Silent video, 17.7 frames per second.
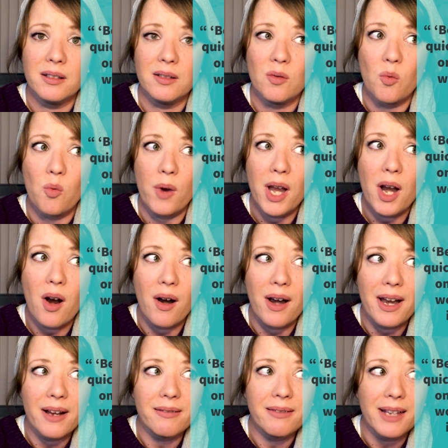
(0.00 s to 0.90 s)
We are
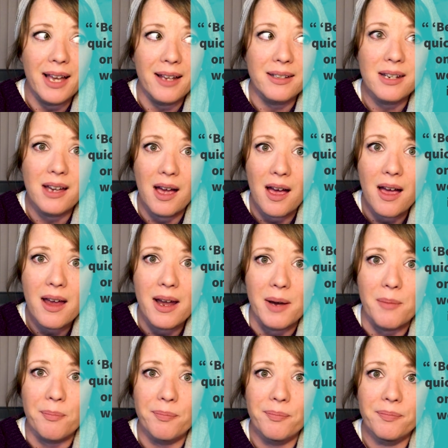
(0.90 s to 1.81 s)
in that
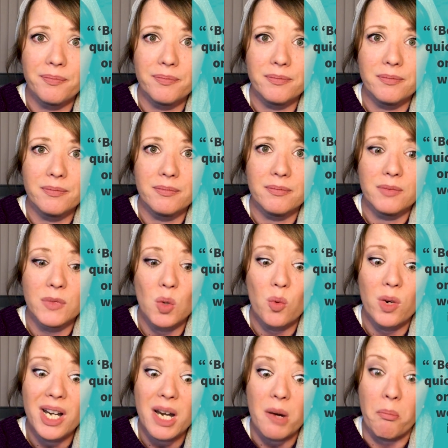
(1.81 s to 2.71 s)
time. So
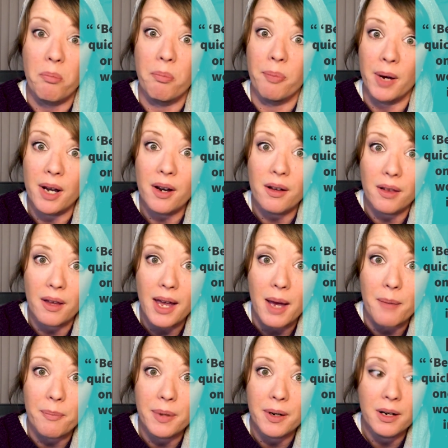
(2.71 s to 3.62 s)
we need to buckle
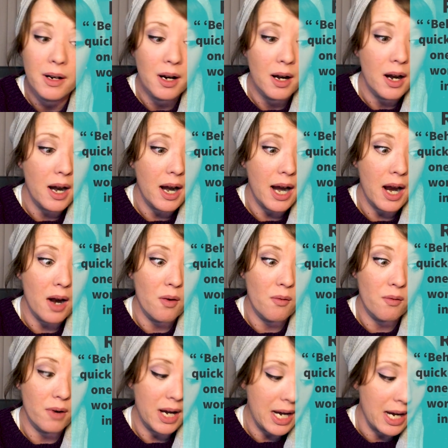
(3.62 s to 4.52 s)
up
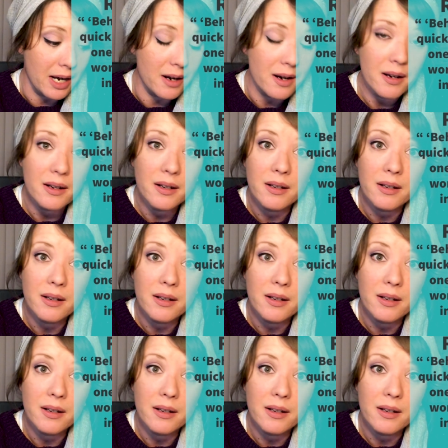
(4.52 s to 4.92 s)
and read.